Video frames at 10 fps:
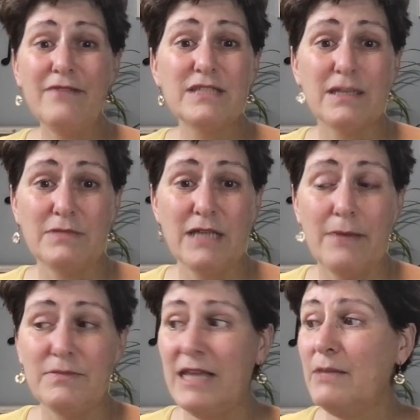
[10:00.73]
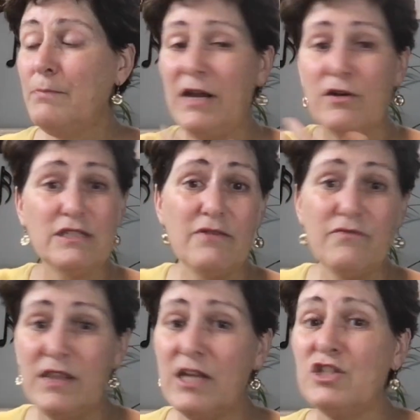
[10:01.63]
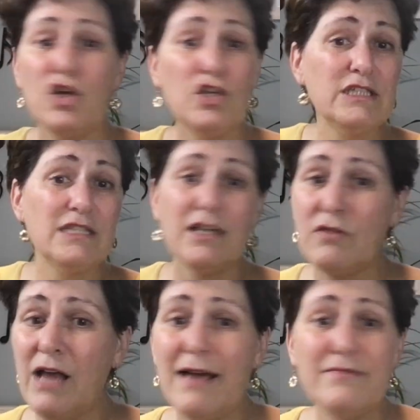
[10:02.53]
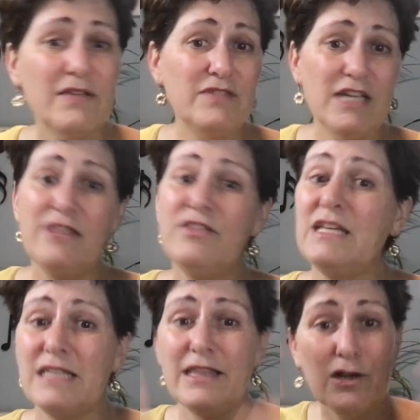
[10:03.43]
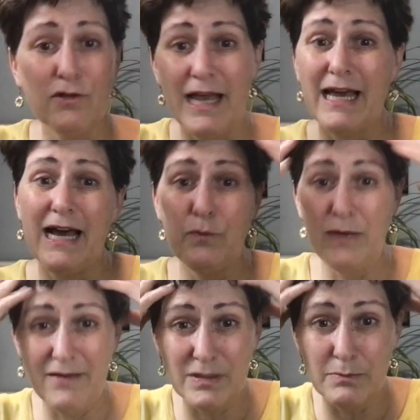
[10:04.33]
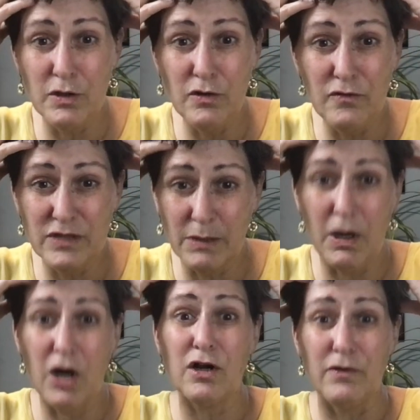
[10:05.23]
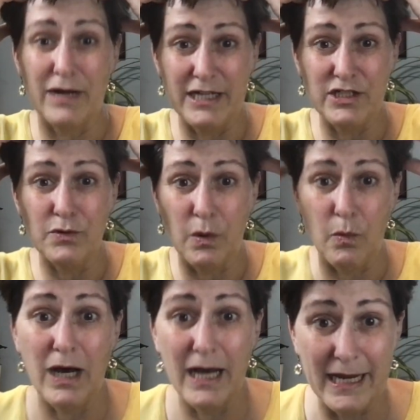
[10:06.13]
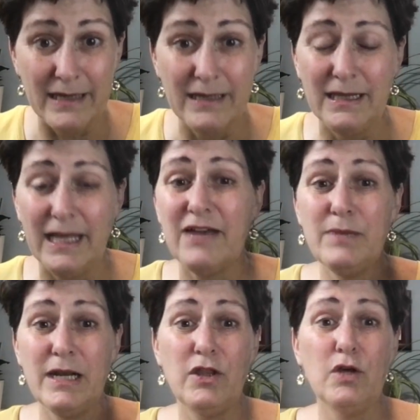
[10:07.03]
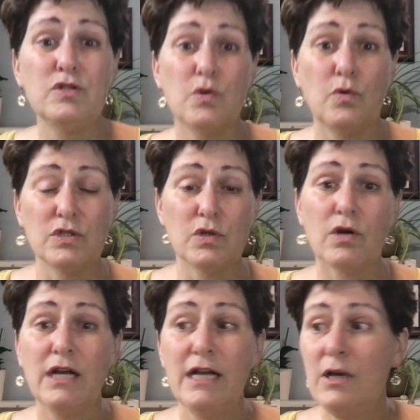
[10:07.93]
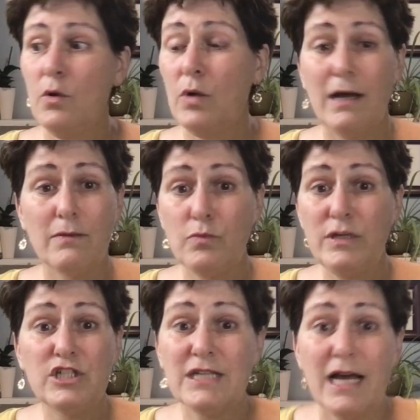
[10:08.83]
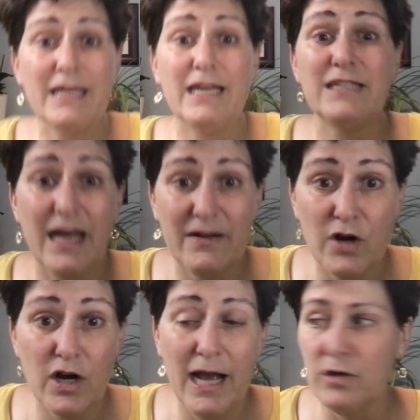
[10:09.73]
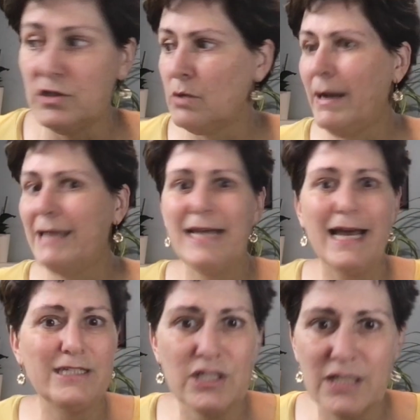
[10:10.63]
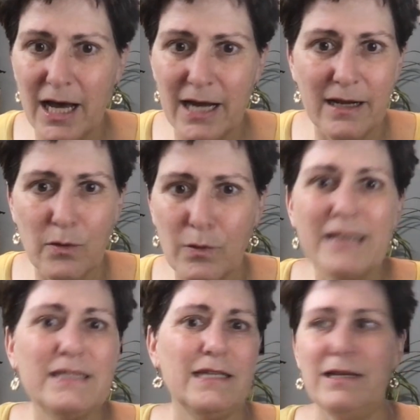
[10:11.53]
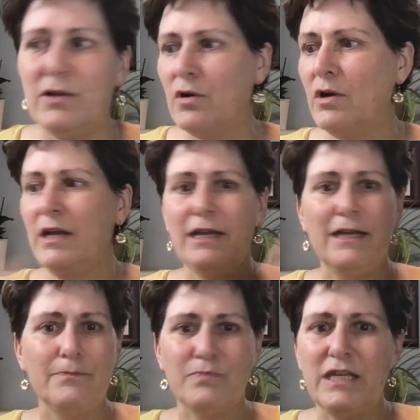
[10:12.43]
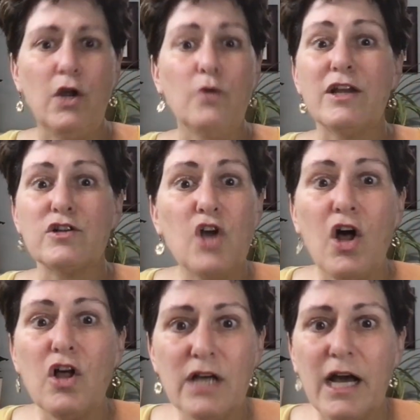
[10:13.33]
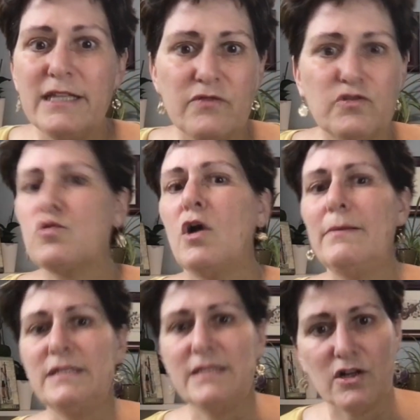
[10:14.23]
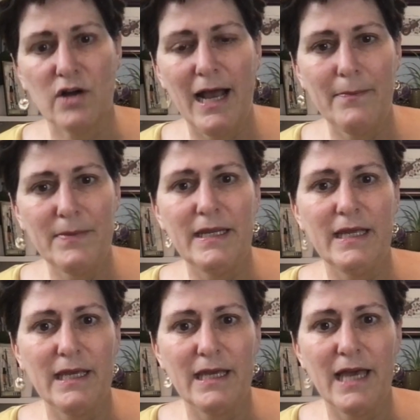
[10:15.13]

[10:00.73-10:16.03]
sometimes, and the parents of the adults in their lives have done things, and they're like, we have to move tomorrow, and I don't know why. Like, I've been in those schools. Or, well, we just got kicked out of our house, or my dad just got arrested, or, there's all kinds of traumas that are happening